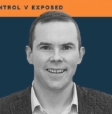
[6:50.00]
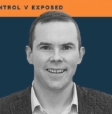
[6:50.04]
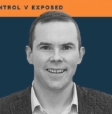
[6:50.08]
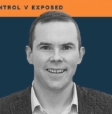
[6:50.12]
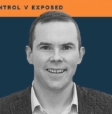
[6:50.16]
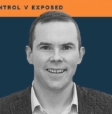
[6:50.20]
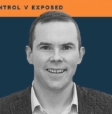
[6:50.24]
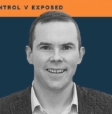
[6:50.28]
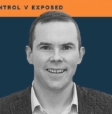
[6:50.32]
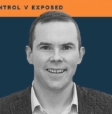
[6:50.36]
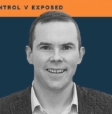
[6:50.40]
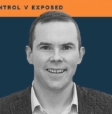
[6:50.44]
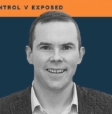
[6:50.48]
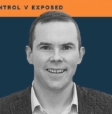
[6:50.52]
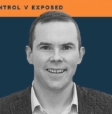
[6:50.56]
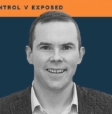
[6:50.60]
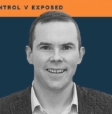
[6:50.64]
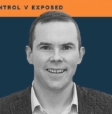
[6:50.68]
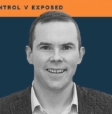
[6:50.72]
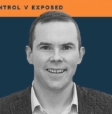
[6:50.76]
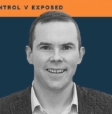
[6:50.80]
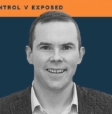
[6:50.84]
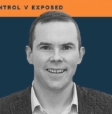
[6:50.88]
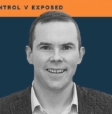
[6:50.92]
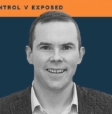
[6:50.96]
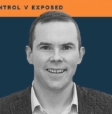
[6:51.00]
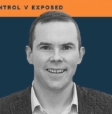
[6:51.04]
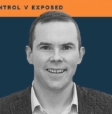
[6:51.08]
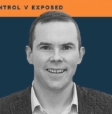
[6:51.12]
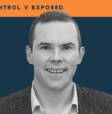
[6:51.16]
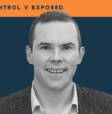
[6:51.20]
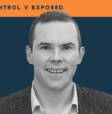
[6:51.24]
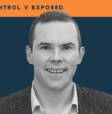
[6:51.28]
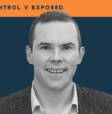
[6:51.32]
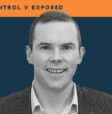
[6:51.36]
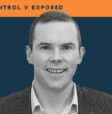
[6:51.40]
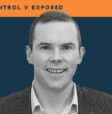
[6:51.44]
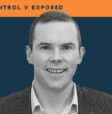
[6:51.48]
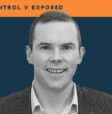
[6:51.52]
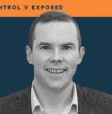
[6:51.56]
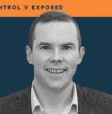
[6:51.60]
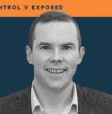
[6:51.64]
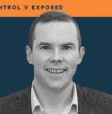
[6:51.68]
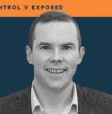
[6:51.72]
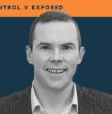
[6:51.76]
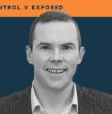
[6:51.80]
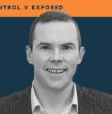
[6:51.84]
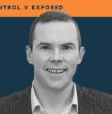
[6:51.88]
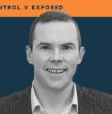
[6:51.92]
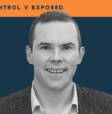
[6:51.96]

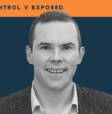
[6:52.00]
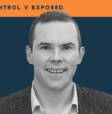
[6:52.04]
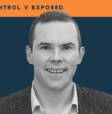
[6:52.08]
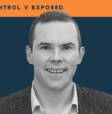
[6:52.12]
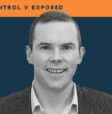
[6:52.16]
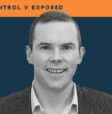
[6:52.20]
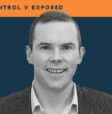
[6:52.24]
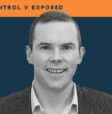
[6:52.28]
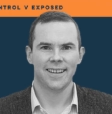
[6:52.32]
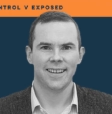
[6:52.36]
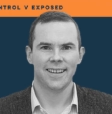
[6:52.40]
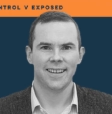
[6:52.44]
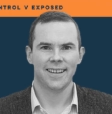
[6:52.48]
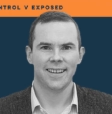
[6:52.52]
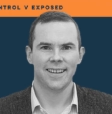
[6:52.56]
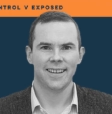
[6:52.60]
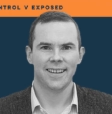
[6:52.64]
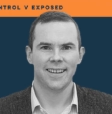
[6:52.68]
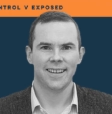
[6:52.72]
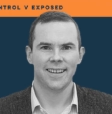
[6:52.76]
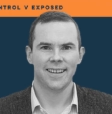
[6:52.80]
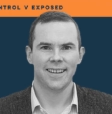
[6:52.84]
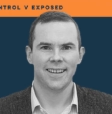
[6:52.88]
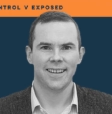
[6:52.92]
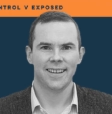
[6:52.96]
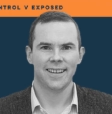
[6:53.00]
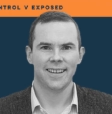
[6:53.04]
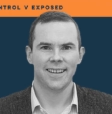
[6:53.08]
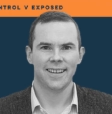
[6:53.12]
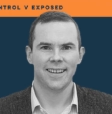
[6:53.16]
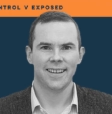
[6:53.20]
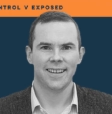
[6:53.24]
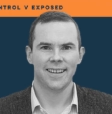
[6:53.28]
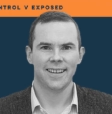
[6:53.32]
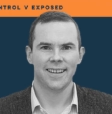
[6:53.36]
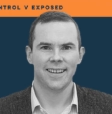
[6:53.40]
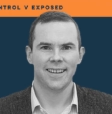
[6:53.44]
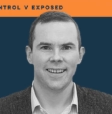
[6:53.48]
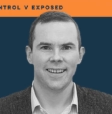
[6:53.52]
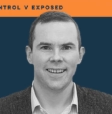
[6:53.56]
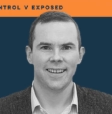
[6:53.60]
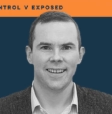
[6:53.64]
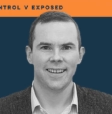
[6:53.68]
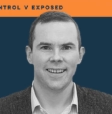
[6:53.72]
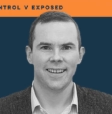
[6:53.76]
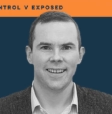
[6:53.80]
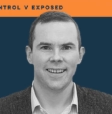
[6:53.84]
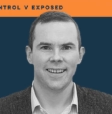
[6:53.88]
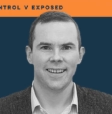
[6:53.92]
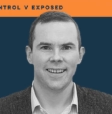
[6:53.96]

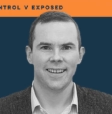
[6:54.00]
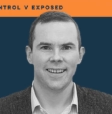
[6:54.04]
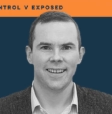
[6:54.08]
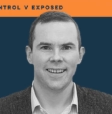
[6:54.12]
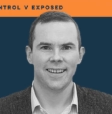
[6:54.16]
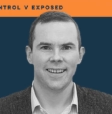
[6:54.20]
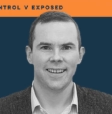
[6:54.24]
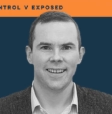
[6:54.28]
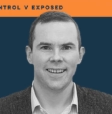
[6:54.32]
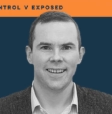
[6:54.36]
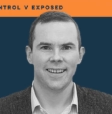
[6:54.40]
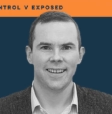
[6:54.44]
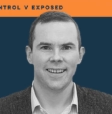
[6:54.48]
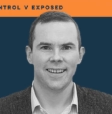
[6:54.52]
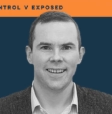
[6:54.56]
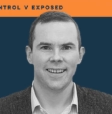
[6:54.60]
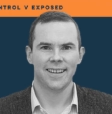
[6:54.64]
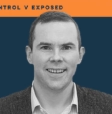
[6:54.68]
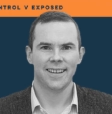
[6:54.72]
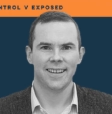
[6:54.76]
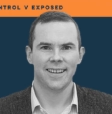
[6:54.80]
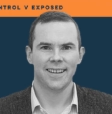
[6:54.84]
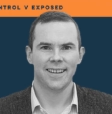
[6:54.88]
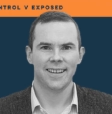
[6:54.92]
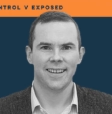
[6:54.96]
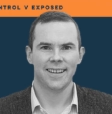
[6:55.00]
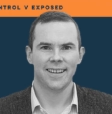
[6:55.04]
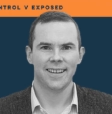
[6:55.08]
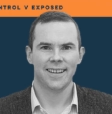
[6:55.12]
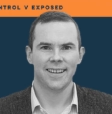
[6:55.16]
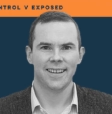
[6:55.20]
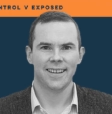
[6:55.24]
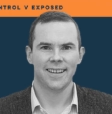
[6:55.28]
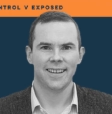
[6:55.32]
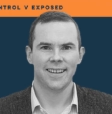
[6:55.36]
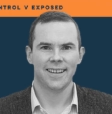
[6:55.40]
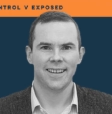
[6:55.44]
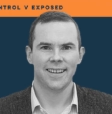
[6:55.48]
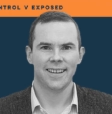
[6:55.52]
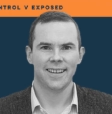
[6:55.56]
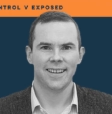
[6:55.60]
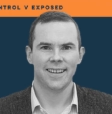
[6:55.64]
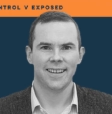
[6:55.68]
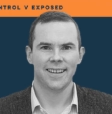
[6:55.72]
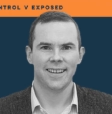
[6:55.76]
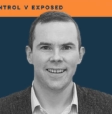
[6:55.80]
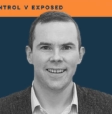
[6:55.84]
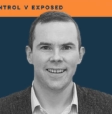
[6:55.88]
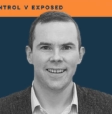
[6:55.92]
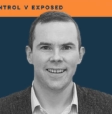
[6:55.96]

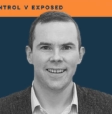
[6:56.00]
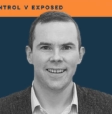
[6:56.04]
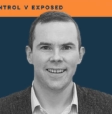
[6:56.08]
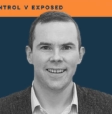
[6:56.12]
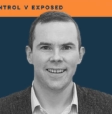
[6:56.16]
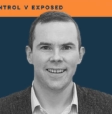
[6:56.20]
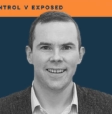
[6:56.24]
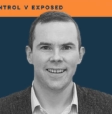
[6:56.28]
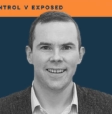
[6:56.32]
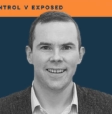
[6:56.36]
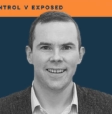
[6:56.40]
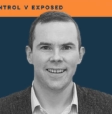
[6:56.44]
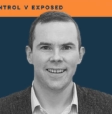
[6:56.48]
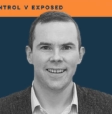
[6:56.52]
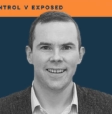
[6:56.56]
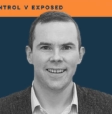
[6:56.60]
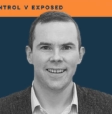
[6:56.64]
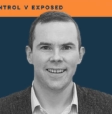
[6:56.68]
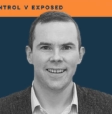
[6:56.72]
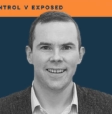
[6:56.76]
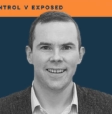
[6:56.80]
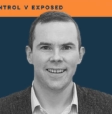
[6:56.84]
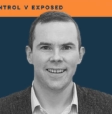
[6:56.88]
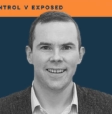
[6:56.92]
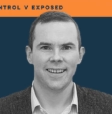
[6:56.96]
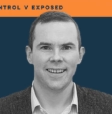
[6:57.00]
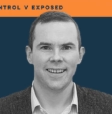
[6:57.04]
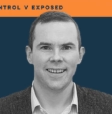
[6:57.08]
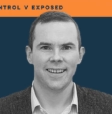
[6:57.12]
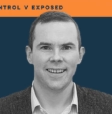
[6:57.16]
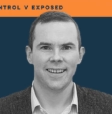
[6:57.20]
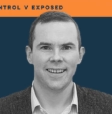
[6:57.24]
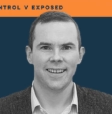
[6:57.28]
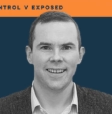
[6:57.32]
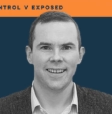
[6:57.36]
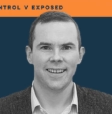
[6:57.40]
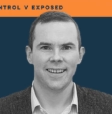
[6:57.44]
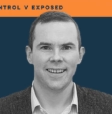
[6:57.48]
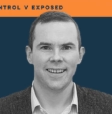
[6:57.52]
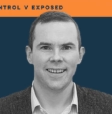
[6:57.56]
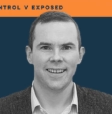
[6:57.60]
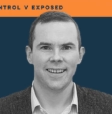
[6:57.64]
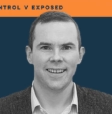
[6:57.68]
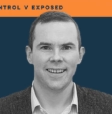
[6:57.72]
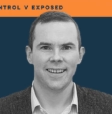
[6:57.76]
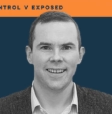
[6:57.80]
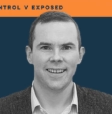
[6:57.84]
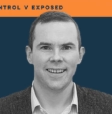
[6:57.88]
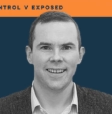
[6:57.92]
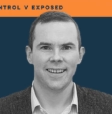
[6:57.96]
[no speech]